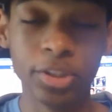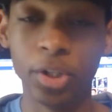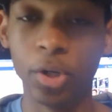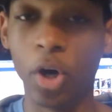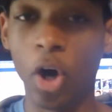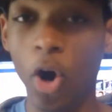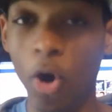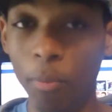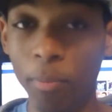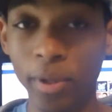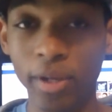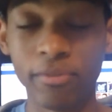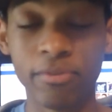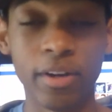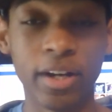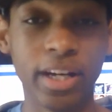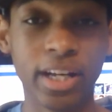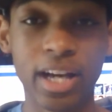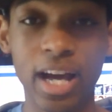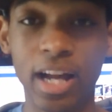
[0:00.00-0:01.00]
of you hoping for
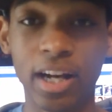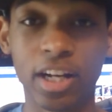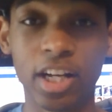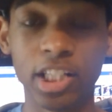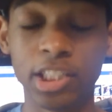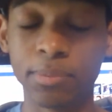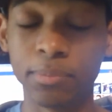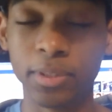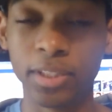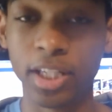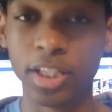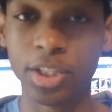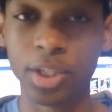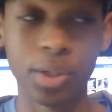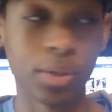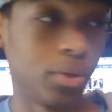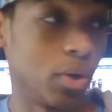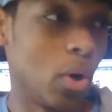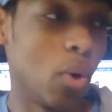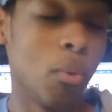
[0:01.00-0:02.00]
any kind of
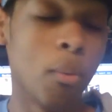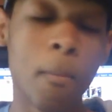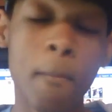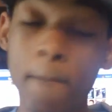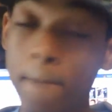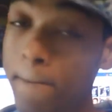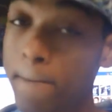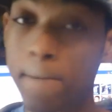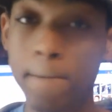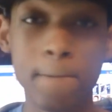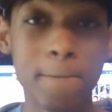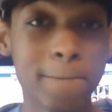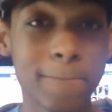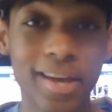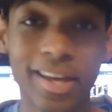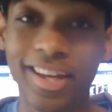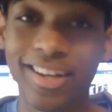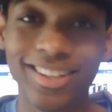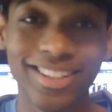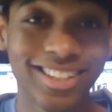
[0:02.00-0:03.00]
customization, no.
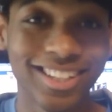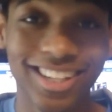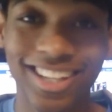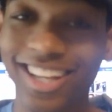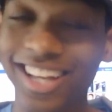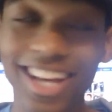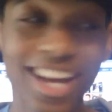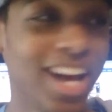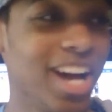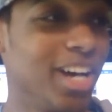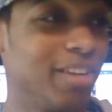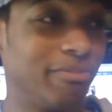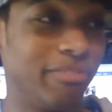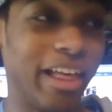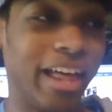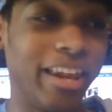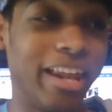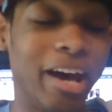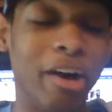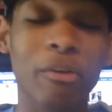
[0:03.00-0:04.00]

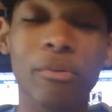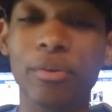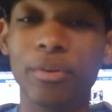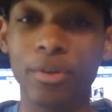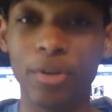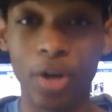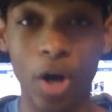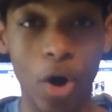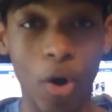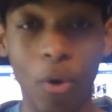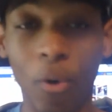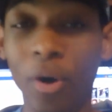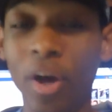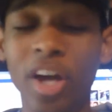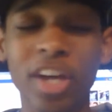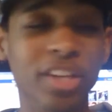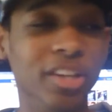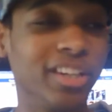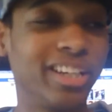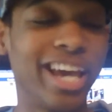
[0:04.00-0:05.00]
Flat out, no.
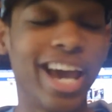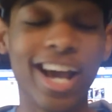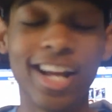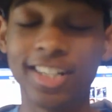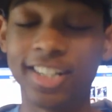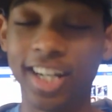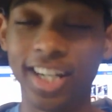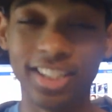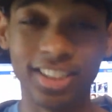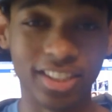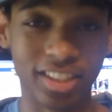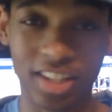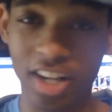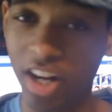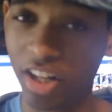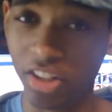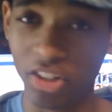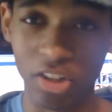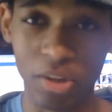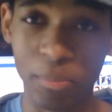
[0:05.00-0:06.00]
You can't change the
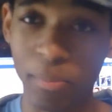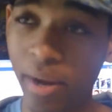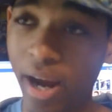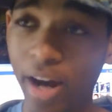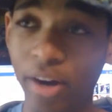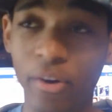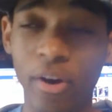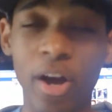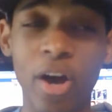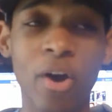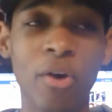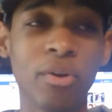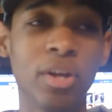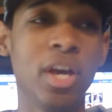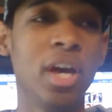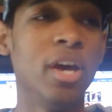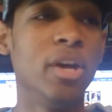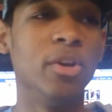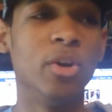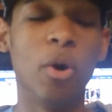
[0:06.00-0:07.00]
color of the background,
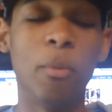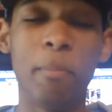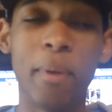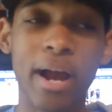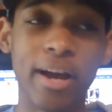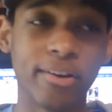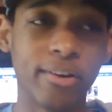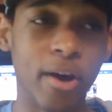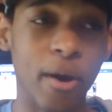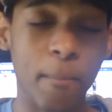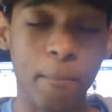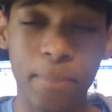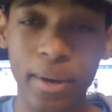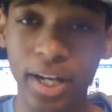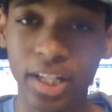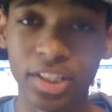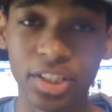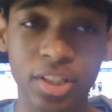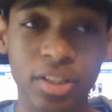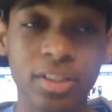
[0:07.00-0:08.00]
no background
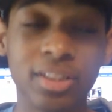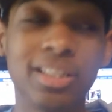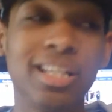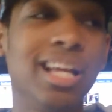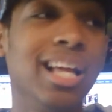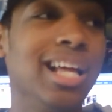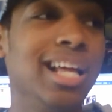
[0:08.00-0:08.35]
pictures,